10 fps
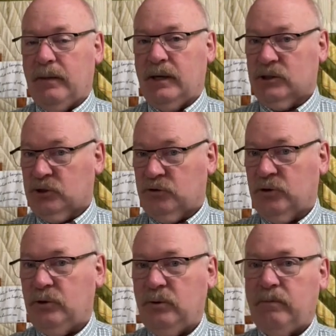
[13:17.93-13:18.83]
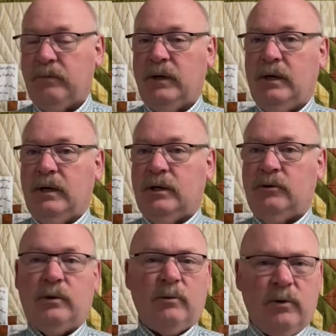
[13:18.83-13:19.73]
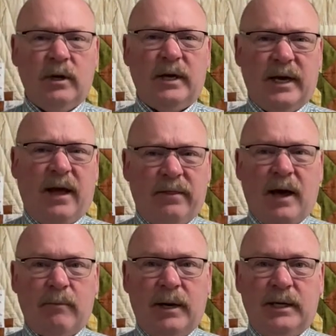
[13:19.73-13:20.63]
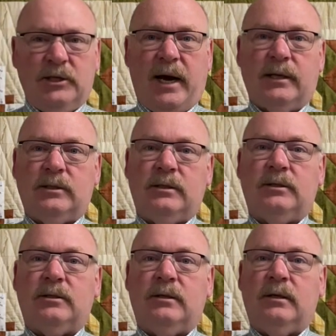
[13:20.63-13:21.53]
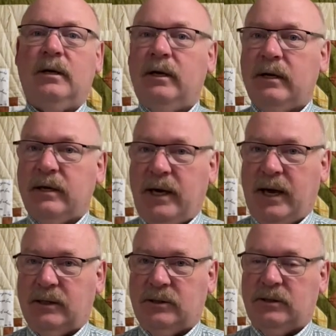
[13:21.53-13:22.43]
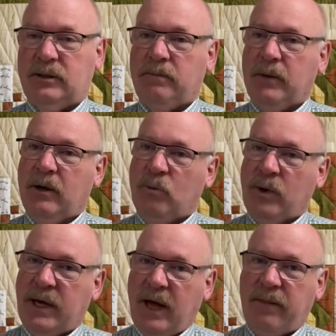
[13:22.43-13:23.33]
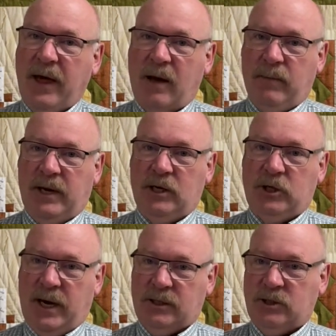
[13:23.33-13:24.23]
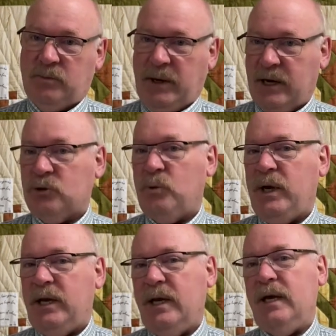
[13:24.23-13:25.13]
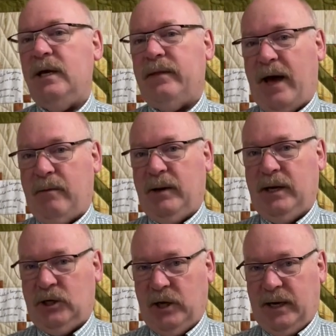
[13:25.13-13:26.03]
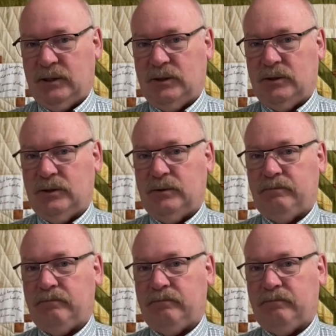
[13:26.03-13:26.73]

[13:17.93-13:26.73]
Is it true? Do we really get that many chances? Yes, we get that many chances because we need that many chances.